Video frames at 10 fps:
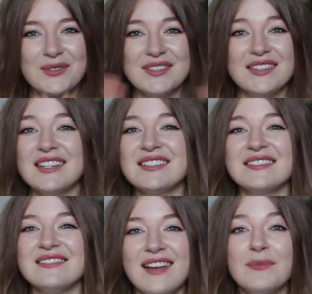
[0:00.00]
so
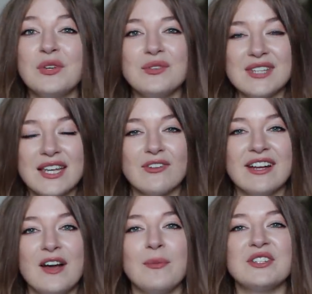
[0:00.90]
I'm not using it
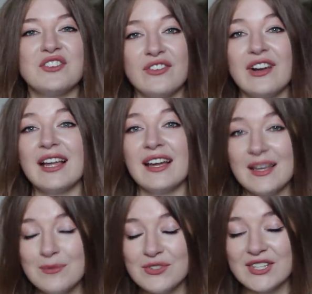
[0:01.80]
right now, but generally I
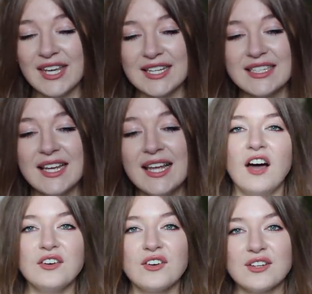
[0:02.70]
am using it.
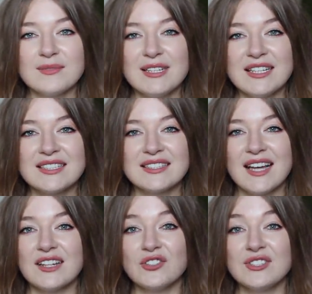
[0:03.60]
Other cosmetics
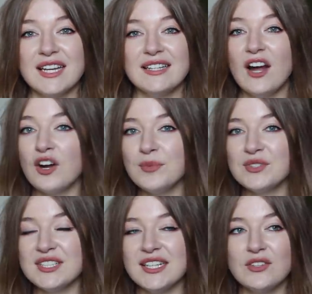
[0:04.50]
can contain
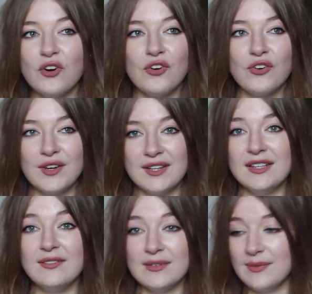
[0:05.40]
arbutin or
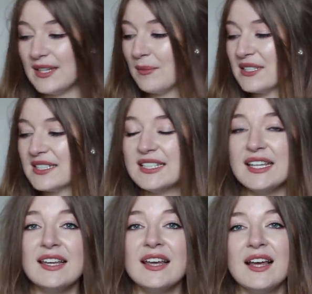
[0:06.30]
even vitamin
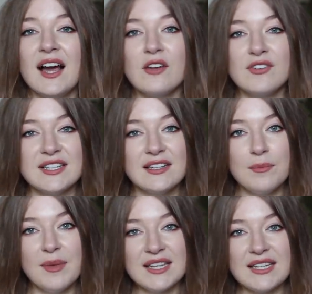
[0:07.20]
C. I
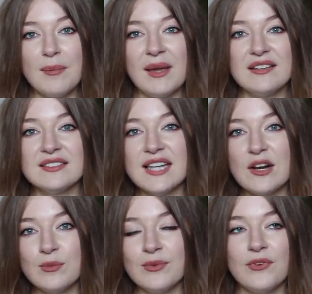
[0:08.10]
recently picked up a
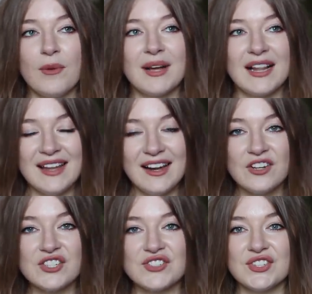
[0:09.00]
serum from
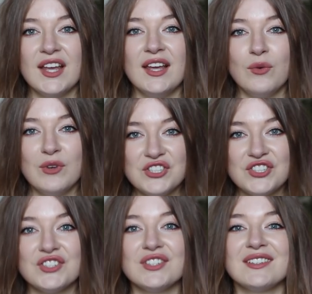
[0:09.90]
Klairs, which
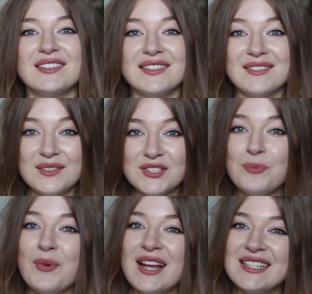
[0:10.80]
uh,
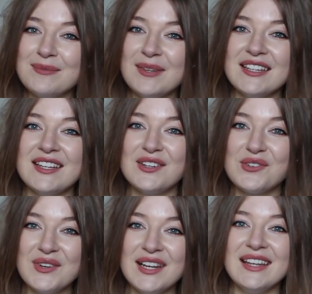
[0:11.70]
surprised me in
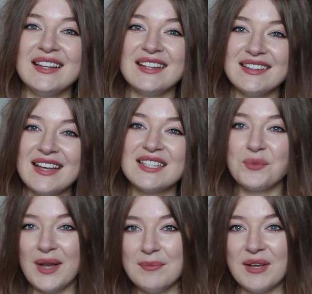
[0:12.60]
a really
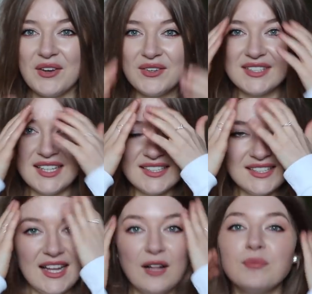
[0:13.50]
nice way because it
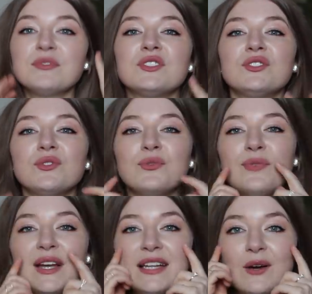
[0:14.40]
helped to
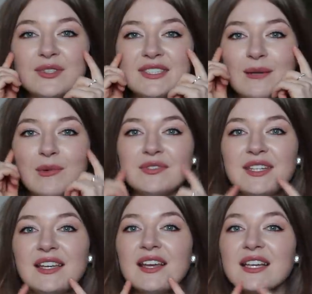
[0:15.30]
fade out some of
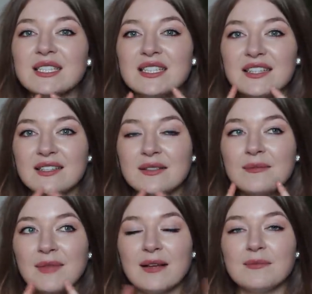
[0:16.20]
the uh,
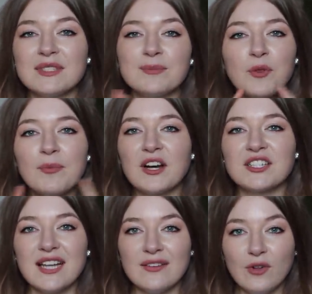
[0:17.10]
like spot
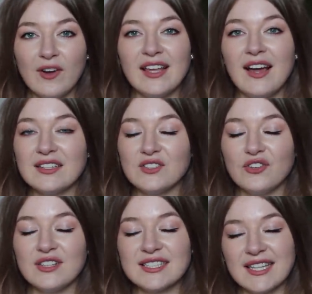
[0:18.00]
marks I've already had
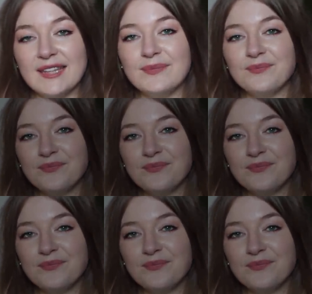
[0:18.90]
on the skin.